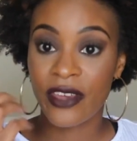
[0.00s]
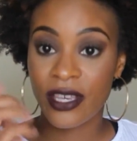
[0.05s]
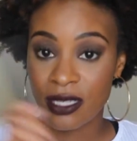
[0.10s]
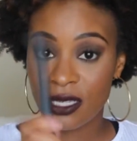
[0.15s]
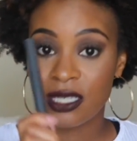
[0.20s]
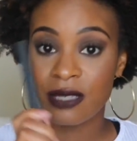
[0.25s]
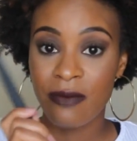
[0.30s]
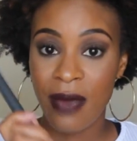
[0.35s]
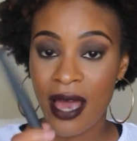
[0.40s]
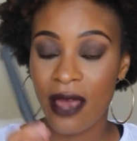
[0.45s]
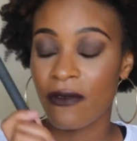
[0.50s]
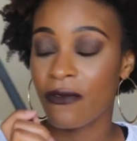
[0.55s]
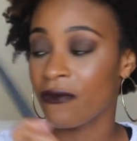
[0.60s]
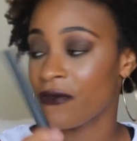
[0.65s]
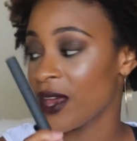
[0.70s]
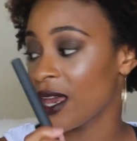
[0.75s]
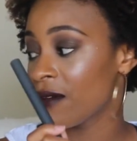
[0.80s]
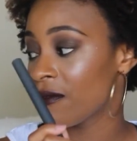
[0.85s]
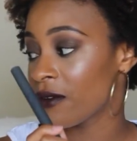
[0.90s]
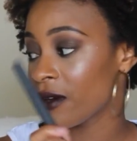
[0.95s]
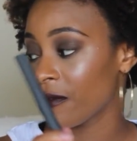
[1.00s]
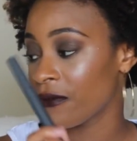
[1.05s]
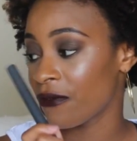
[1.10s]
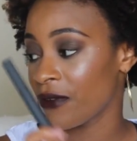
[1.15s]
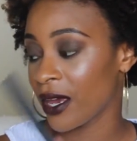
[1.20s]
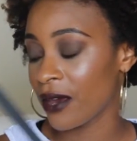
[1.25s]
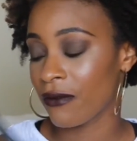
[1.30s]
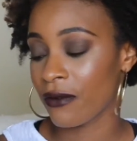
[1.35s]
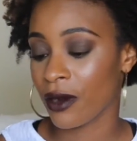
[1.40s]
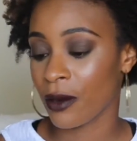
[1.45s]
This is my favorite,
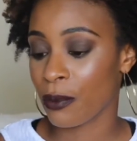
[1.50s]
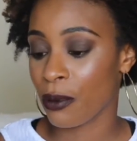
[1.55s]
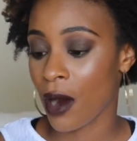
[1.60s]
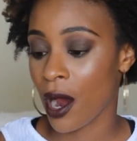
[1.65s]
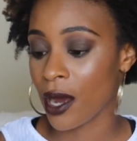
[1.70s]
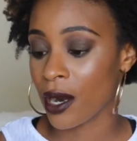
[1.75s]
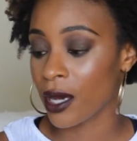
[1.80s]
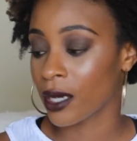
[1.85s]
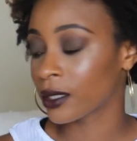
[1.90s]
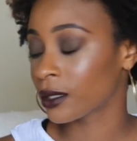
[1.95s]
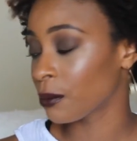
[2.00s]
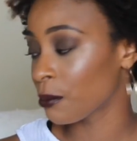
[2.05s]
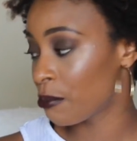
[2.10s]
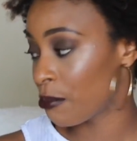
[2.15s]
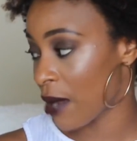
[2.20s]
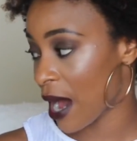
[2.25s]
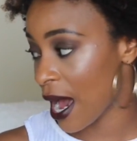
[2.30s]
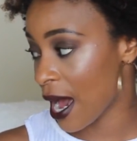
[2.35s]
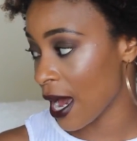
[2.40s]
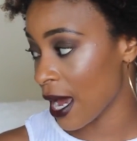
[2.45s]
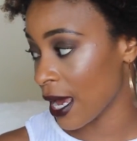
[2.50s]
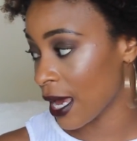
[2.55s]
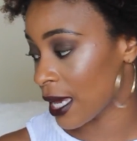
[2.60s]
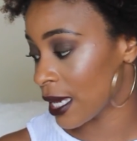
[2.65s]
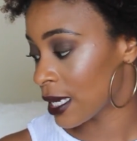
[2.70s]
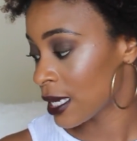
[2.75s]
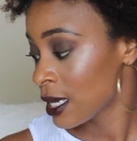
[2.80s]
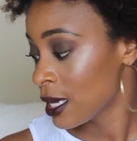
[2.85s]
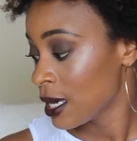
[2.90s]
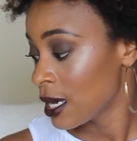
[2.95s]
favorite product by,
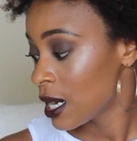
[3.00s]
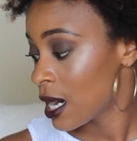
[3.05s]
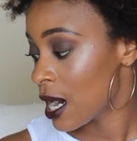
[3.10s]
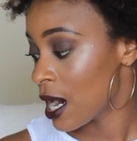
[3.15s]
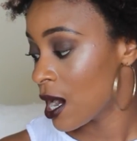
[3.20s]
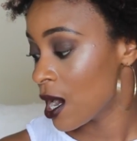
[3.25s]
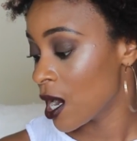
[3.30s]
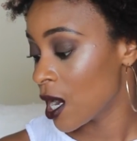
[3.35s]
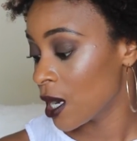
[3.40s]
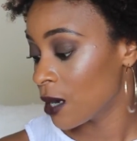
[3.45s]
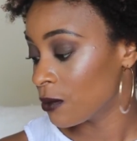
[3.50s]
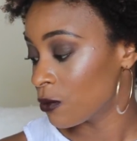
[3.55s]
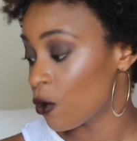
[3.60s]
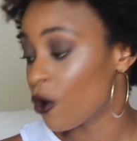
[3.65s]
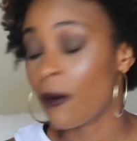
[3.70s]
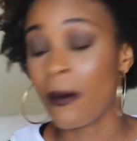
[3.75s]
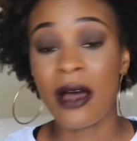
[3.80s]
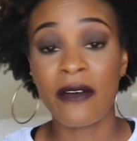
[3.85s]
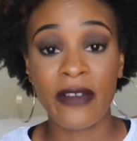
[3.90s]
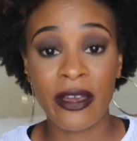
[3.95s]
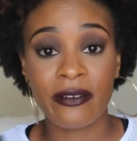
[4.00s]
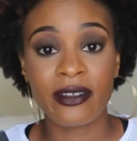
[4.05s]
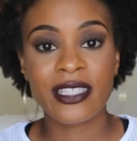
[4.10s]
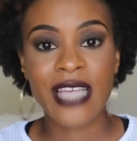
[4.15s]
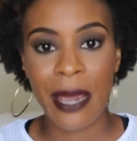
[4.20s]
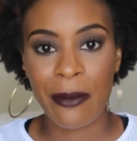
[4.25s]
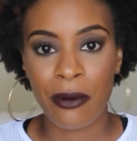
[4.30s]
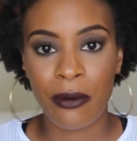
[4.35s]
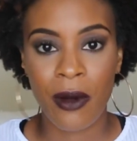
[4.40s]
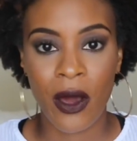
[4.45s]
um, or my favorite
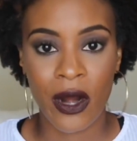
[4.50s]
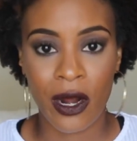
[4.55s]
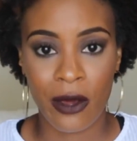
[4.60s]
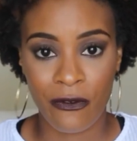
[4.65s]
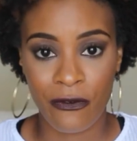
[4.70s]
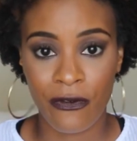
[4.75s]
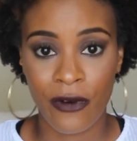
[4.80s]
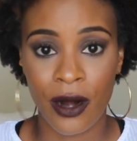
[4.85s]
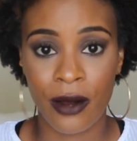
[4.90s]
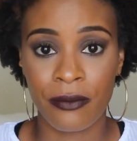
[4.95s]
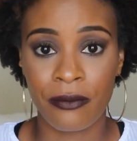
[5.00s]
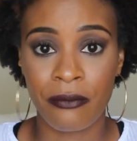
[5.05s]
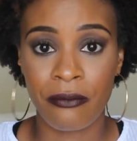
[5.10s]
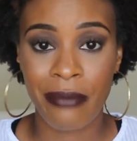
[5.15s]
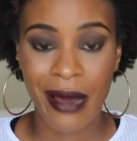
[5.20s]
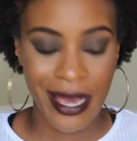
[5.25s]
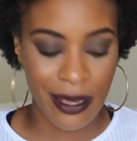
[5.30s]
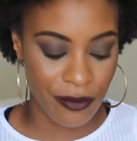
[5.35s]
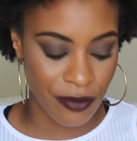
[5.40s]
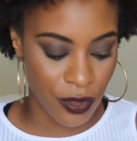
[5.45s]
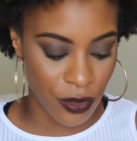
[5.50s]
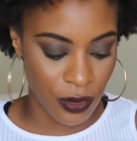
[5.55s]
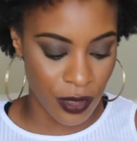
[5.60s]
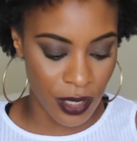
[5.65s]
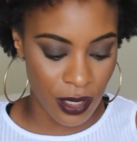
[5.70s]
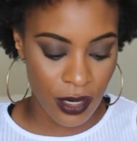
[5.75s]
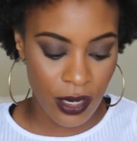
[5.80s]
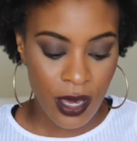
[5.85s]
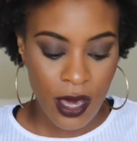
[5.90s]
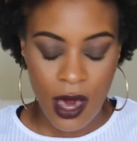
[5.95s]
type of product from Bite
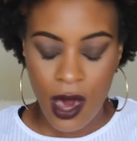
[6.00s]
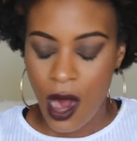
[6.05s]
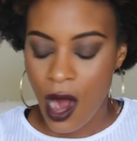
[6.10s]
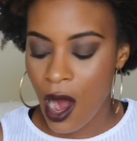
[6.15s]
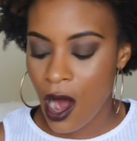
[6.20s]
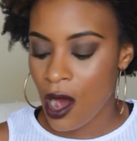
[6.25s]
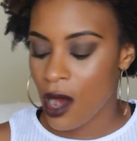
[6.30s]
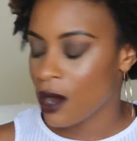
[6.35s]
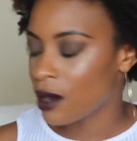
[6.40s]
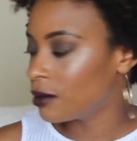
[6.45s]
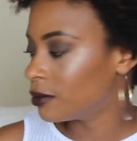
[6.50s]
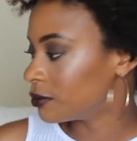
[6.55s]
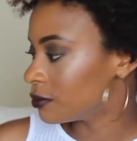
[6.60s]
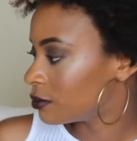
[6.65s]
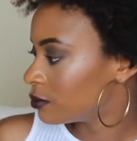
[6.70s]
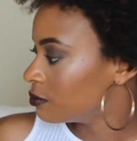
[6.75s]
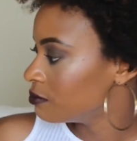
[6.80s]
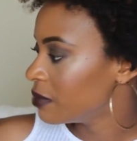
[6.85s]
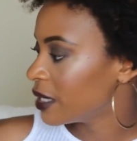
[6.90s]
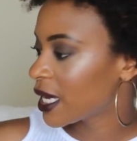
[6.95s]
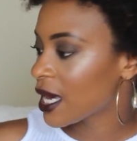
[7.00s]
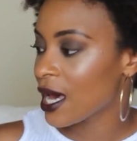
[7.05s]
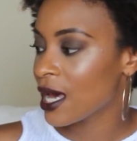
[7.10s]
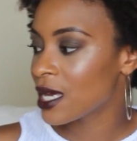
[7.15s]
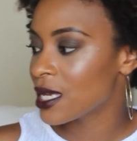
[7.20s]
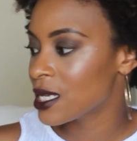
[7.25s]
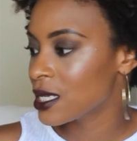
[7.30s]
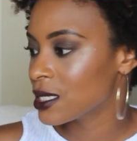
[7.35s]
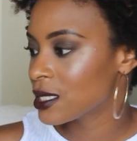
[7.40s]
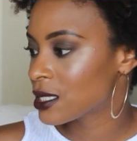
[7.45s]
Beauty um,
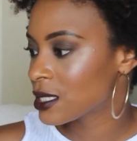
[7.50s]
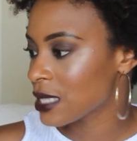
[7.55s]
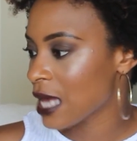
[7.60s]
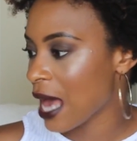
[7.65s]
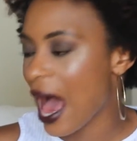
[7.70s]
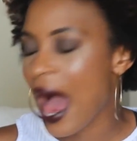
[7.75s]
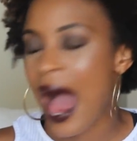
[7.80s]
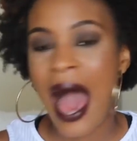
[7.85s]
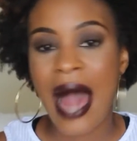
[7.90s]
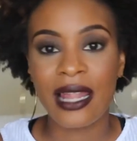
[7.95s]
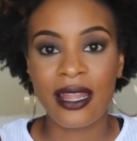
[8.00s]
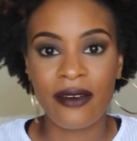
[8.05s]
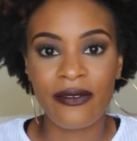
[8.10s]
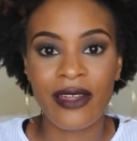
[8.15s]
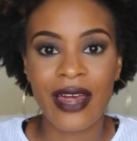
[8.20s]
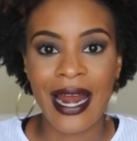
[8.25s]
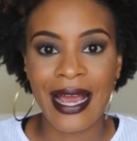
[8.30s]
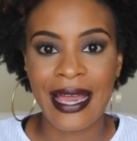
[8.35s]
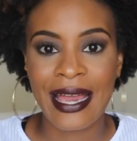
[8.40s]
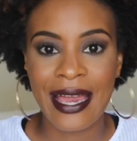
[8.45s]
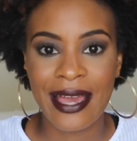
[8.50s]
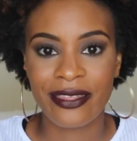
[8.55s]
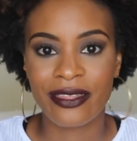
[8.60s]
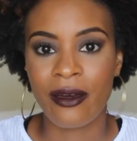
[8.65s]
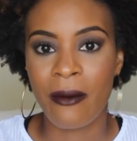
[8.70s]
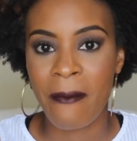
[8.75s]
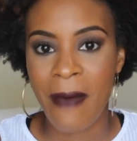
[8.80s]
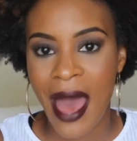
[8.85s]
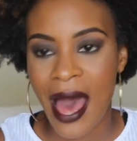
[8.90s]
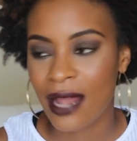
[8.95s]
because I love that I can get
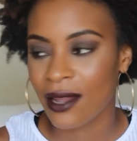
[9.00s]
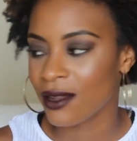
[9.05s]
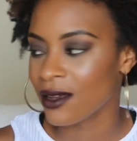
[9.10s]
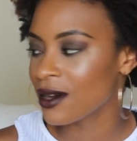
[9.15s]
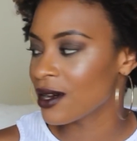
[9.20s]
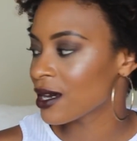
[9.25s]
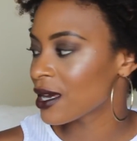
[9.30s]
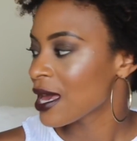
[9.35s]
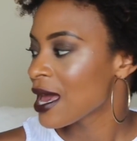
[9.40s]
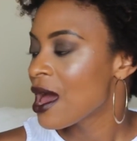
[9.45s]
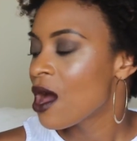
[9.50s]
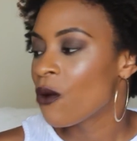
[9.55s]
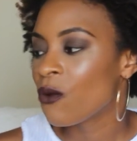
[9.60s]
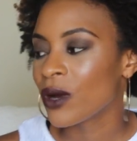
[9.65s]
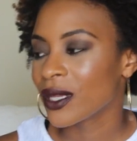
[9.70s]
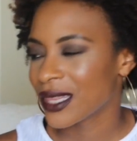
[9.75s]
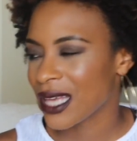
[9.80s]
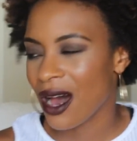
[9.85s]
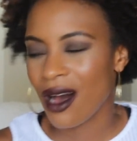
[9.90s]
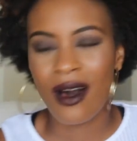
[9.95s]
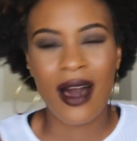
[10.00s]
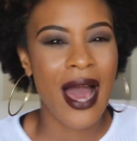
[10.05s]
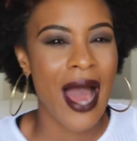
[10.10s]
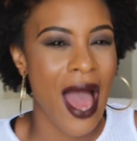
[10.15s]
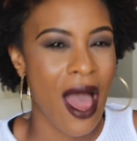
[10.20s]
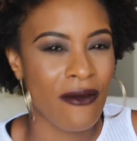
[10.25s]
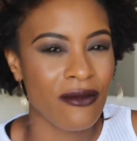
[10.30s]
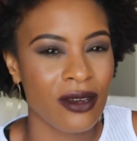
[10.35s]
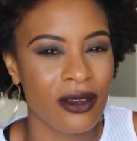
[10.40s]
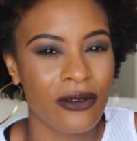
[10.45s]
the matte look without
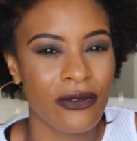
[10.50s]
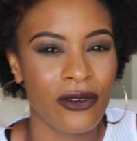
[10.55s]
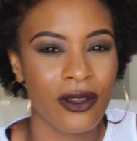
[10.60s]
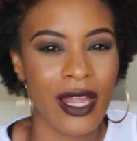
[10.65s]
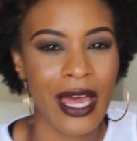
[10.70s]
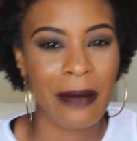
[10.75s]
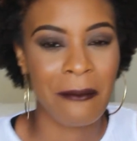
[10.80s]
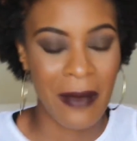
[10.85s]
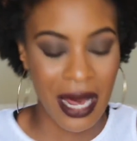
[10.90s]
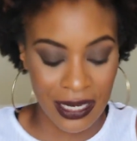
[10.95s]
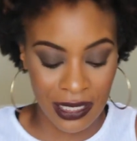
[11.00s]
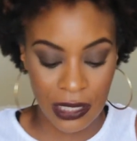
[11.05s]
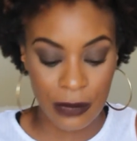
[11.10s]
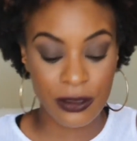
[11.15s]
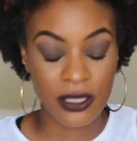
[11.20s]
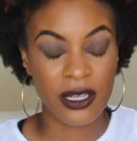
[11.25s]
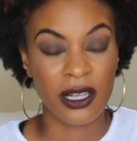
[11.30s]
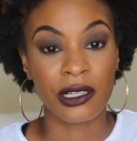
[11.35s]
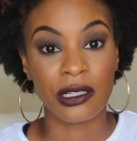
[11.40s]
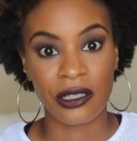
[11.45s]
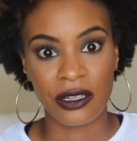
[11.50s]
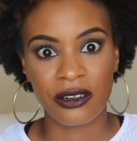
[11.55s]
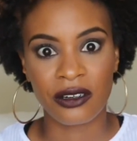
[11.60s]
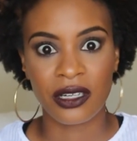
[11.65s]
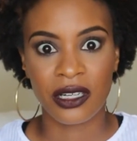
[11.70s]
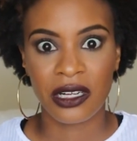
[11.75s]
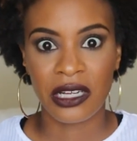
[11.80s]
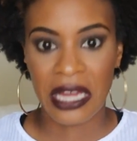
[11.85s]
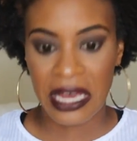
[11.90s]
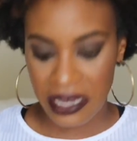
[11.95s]
having to feel like my lips are
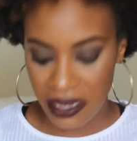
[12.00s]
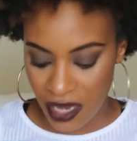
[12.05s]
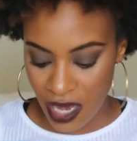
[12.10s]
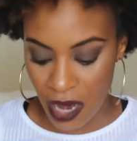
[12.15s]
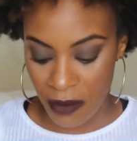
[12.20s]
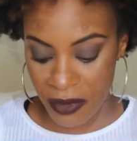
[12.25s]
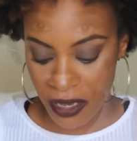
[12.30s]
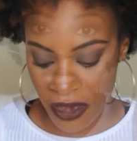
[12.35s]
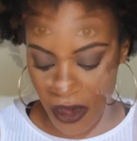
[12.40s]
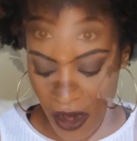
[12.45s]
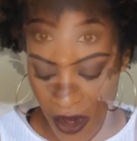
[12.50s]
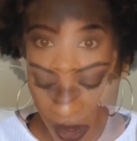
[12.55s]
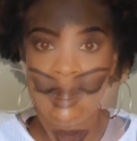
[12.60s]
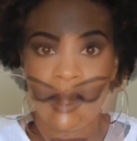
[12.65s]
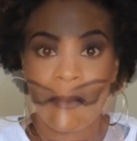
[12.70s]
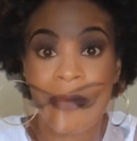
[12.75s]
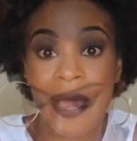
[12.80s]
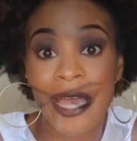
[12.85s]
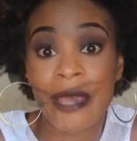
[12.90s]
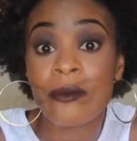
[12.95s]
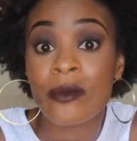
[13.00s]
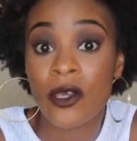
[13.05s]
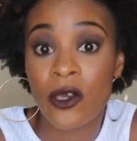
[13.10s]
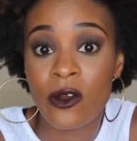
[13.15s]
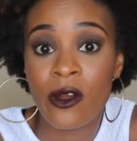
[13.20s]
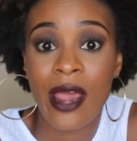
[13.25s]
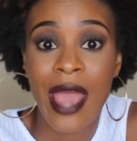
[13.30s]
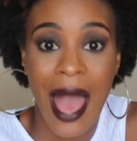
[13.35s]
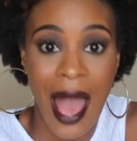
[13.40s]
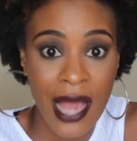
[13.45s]
literally like coming on. Bite
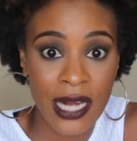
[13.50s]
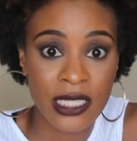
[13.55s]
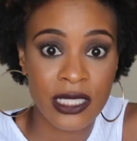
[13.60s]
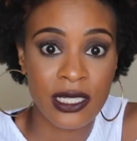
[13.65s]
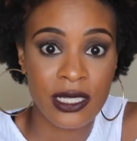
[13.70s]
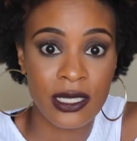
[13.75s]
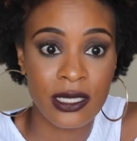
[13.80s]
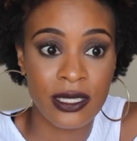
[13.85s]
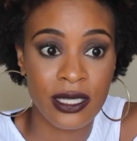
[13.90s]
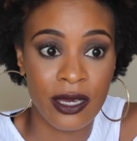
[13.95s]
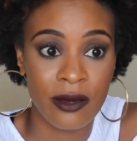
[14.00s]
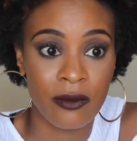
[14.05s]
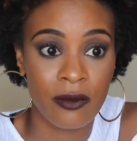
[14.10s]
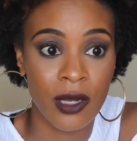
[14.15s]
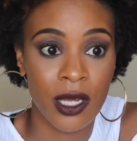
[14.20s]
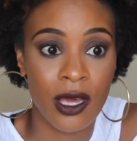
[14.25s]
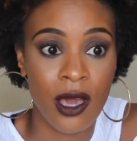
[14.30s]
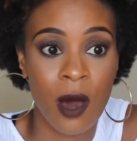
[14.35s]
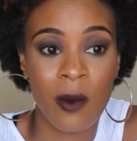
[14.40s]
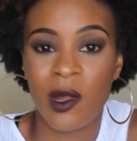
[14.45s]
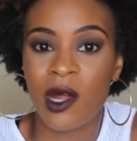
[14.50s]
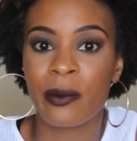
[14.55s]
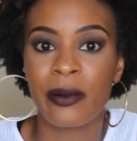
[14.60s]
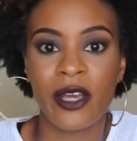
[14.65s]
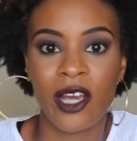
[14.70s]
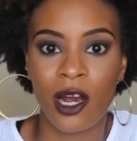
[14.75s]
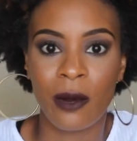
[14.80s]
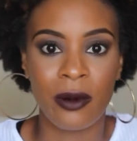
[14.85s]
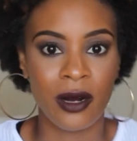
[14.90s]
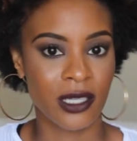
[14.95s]
Beauty actually sent me, um, their
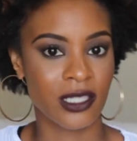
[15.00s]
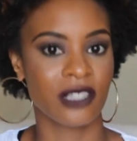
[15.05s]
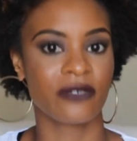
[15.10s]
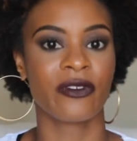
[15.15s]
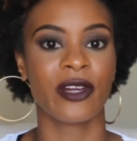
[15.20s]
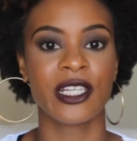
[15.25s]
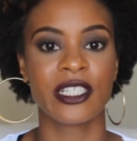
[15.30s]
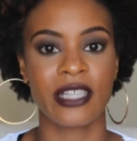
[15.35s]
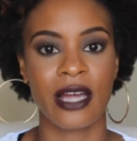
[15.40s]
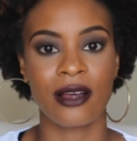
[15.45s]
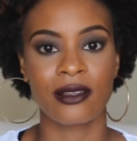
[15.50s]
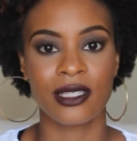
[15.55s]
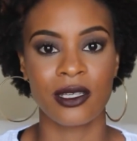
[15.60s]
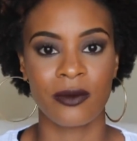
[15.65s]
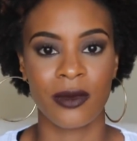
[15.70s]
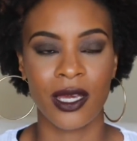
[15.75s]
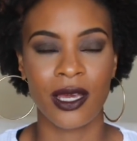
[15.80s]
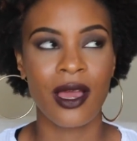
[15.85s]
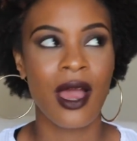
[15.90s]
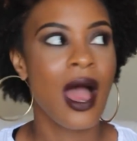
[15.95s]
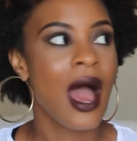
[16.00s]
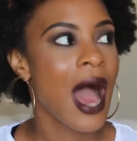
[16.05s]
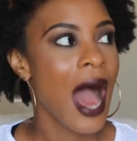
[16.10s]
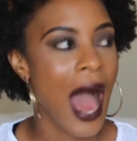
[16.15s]
P R person reached out to me.